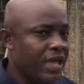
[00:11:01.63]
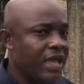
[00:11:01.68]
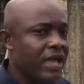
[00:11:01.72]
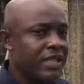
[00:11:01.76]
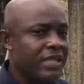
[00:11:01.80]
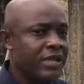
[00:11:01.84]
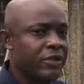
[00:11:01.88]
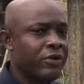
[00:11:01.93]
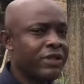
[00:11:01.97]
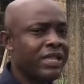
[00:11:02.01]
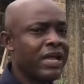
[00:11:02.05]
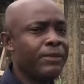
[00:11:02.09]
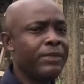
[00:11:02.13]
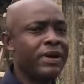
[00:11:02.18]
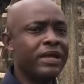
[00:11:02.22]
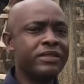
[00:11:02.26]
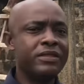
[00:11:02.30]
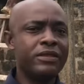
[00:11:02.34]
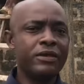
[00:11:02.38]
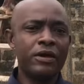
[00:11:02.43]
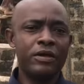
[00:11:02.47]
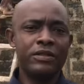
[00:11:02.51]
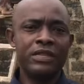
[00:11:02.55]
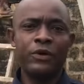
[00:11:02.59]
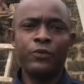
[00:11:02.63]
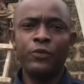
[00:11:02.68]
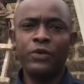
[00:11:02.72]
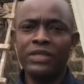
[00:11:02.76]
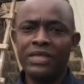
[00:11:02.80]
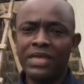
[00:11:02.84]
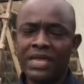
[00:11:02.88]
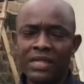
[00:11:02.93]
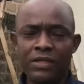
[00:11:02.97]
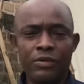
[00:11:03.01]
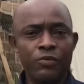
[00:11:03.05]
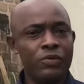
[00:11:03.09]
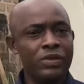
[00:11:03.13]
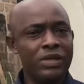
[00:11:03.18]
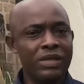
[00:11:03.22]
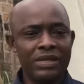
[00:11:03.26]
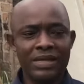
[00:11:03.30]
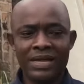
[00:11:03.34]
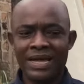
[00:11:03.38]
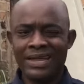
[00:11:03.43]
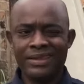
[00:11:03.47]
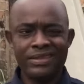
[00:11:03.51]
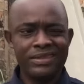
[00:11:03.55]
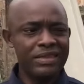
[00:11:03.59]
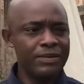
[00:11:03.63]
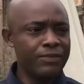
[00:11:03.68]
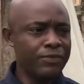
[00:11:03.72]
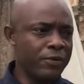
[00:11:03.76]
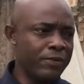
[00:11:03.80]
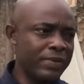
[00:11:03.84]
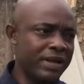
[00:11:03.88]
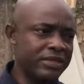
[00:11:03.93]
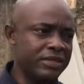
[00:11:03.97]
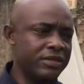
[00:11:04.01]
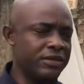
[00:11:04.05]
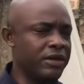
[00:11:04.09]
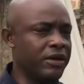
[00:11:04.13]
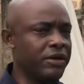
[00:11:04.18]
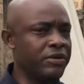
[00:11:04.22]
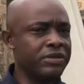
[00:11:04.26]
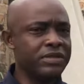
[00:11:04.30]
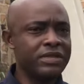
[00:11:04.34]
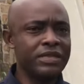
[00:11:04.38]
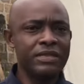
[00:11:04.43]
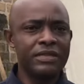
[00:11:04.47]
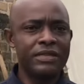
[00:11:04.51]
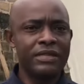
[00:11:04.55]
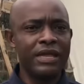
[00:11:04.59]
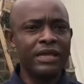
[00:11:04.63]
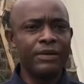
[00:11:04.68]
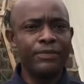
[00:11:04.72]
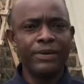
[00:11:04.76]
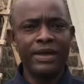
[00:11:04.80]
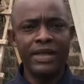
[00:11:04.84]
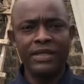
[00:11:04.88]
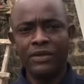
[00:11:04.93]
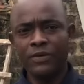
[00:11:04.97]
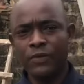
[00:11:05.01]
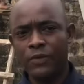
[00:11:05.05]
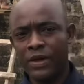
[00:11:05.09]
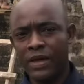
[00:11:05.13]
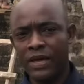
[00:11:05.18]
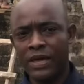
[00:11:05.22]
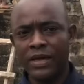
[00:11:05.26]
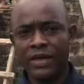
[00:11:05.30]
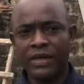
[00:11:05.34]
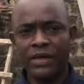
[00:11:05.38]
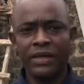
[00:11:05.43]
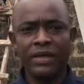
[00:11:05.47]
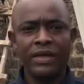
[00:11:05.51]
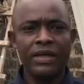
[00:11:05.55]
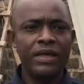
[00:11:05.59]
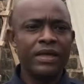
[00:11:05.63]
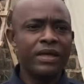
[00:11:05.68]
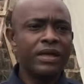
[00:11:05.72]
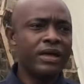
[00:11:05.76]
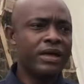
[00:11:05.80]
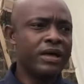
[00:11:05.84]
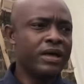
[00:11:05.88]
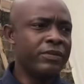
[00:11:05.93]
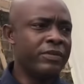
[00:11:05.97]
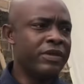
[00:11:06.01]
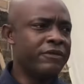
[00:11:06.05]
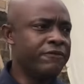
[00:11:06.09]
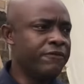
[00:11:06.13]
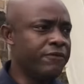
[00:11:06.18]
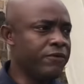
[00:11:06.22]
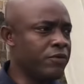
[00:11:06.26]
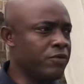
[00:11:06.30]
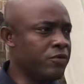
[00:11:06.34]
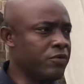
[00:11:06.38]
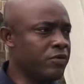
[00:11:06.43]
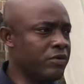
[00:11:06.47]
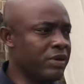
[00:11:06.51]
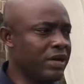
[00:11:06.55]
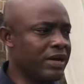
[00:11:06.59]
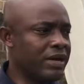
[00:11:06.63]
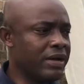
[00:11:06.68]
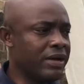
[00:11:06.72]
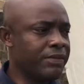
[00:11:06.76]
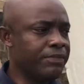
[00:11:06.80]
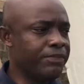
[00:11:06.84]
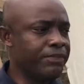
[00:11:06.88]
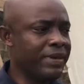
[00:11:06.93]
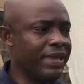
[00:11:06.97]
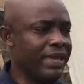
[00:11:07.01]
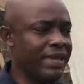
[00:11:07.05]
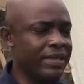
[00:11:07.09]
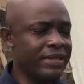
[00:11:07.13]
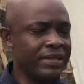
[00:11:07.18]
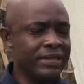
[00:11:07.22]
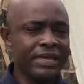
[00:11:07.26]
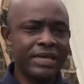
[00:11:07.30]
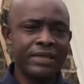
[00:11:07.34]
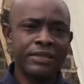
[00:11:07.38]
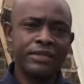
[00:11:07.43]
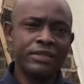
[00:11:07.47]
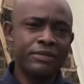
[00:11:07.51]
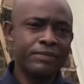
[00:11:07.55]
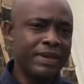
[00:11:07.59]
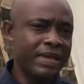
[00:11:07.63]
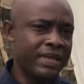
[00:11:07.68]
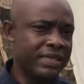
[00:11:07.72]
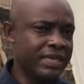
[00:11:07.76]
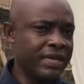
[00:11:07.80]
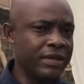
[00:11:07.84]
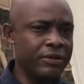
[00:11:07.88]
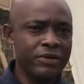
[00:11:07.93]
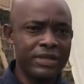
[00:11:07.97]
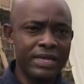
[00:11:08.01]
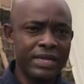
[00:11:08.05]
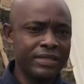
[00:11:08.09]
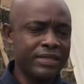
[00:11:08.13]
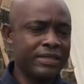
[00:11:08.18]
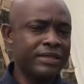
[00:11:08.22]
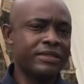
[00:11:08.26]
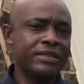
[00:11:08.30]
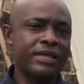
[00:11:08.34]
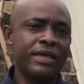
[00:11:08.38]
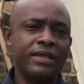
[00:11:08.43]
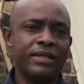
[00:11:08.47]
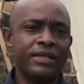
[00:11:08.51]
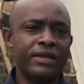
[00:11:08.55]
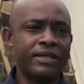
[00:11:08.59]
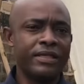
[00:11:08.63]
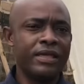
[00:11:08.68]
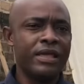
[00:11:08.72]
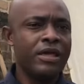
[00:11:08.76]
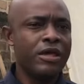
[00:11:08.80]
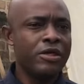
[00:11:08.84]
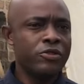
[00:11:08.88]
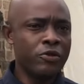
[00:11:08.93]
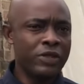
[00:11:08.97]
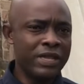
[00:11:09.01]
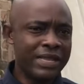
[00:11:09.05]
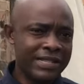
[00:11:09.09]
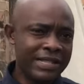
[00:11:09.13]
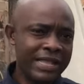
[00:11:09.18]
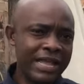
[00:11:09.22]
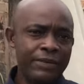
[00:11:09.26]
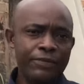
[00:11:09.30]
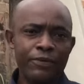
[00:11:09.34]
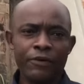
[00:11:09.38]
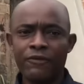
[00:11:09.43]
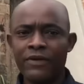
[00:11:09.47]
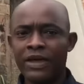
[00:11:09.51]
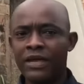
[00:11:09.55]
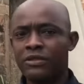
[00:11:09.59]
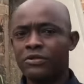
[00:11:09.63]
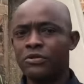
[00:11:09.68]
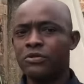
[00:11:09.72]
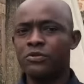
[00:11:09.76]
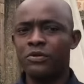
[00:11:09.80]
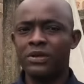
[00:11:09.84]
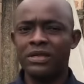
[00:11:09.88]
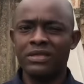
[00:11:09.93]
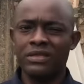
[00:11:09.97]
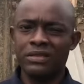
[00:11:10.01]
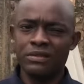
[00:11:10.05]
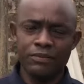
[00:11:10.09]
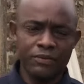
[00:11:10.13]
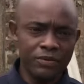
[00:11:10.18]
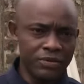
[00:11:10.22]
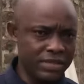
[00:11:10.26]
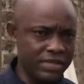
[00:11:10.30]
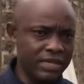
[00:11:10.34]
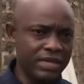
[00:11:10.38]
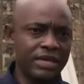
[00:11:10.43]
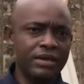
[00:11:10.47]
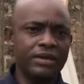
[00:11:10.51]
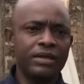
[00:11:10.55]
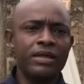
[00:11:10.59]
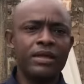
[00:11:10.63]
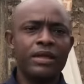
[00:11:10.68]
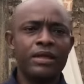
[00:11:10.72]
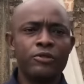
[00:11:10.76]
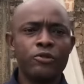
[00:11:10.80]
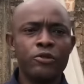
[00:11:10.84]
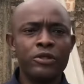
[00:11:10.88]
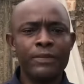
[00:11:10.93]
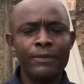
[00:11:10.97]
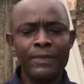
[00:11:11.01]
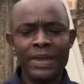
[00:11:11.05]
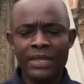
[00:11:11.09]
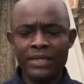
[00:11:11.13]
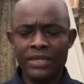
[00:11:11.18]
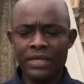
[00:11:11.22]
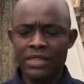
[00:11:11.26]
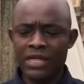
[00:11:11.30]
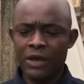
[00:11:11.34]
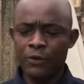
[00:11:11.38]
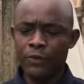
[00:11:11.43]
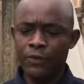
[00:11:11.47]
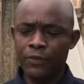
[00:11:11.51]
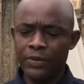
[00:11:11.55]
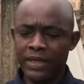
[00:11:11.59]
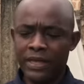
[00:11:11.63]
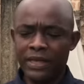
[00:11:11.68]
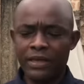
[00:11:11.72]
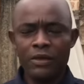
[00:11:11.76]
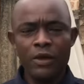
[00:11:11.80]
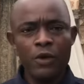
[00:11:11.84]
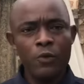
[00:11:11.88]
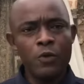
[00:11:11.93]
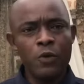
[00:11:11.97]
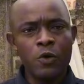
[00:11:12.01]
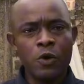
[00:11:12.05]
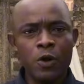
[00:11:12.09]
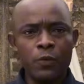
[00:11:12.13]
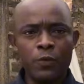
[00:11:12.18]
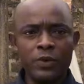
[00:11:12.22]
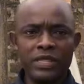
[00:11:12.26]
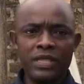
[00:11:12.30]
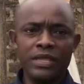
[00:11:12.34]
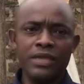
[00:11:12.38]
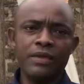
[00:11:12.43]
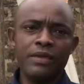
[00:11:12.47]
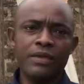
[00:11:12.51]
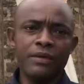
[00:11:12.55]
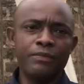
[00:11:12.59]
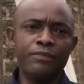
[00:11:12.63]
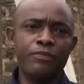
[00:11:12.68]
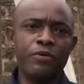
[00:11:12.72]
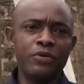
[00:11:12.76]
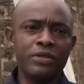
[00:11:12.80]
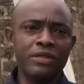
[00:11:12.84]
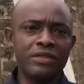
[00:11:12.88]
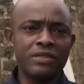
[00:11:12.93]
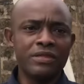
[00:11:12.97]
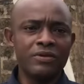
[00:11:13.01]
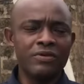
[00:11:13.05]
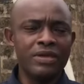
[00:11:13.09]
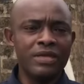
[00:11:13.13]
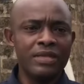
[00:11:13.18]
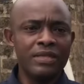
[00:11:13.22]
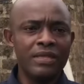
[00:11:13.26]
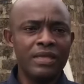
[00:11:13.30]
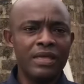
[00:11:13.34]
The other material that we need are simple materials, things like binding wire, a few paints and cement and other things like that. So the client provides those ones, but yeah. So the main thing that we bring, we come with the polystyrene